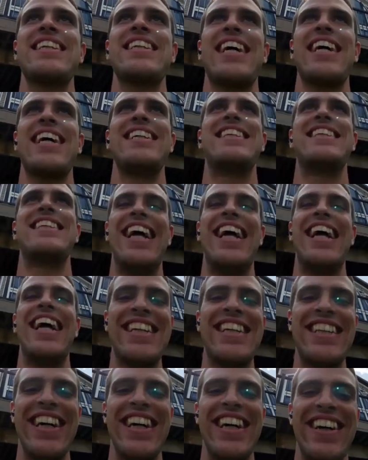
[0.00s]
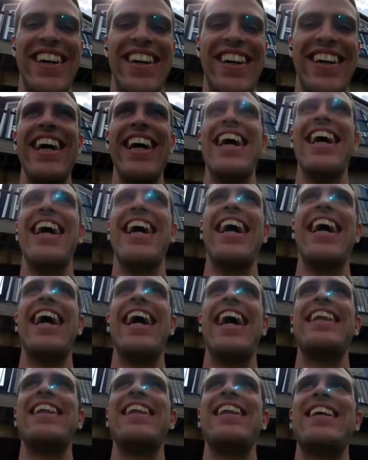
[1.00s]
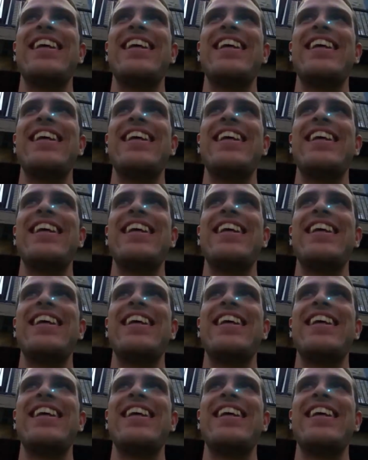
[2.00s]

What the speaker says: kind of stinks. And then